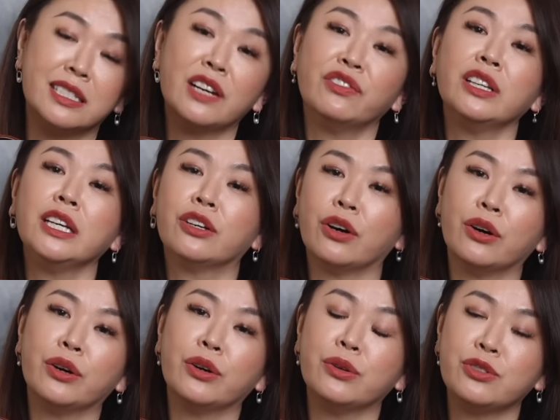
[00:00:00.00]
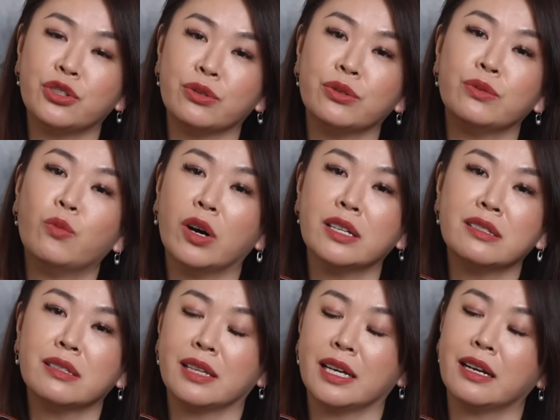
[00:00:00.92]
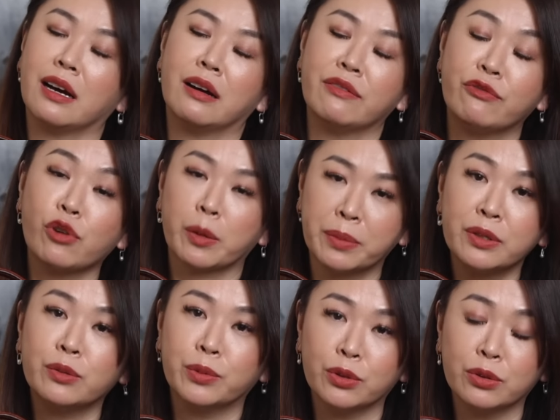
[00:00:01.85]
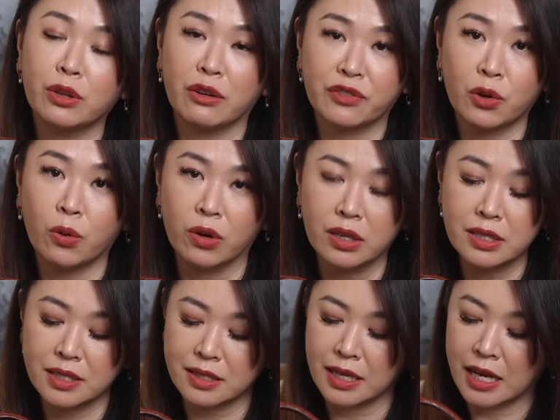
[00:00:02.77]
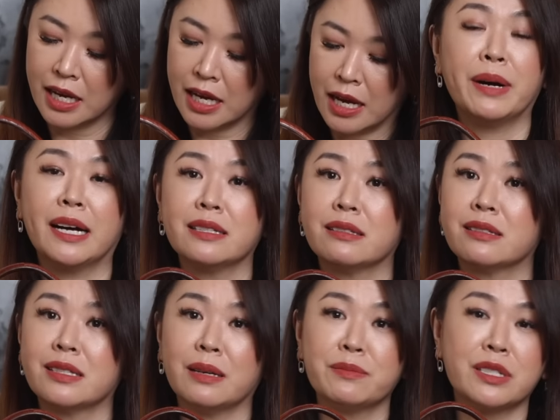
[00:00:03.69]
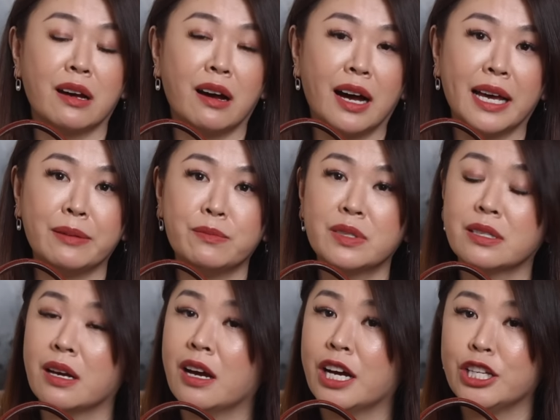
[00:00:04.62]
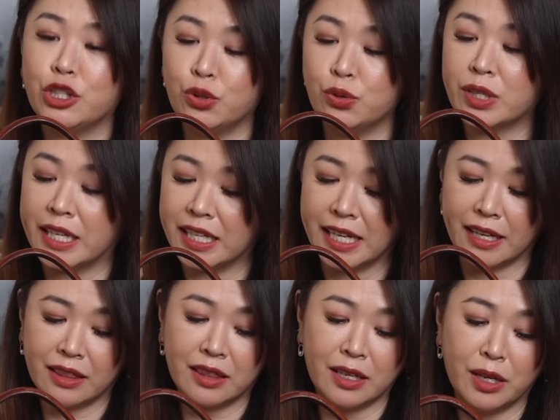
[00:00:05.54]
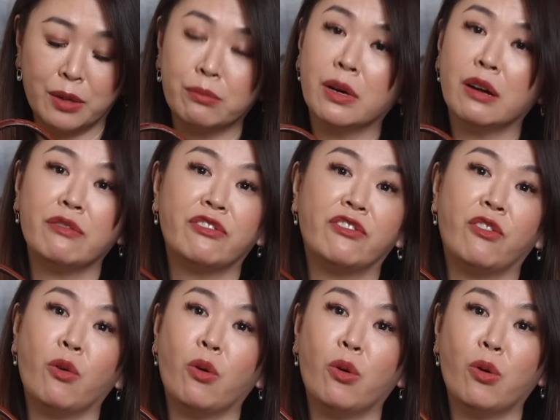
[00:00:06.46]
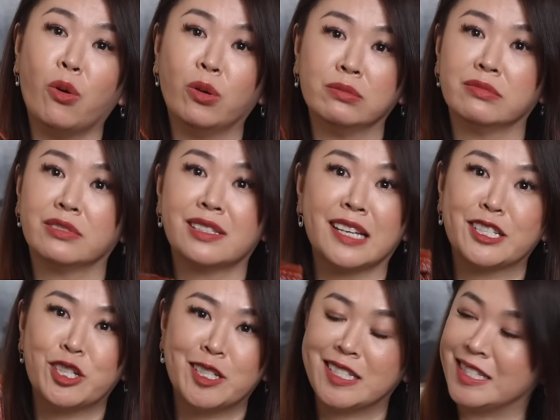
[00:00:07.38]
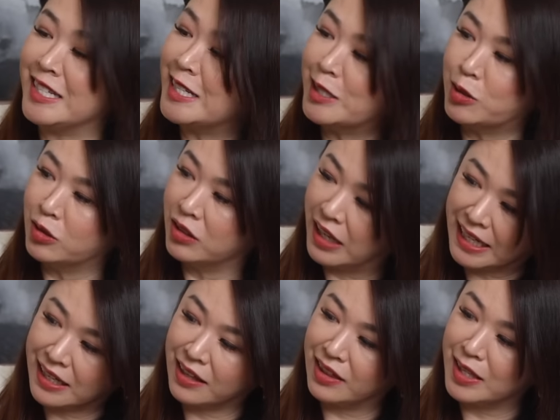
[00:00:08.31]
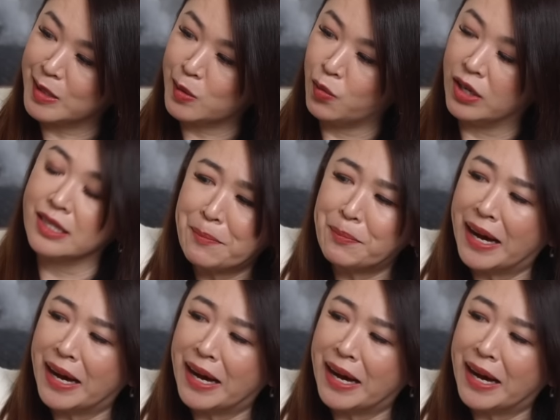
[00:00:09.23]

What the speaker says: Definitely go to ones that are reputable, of course, but sometimes you can get them for such a steal like this one.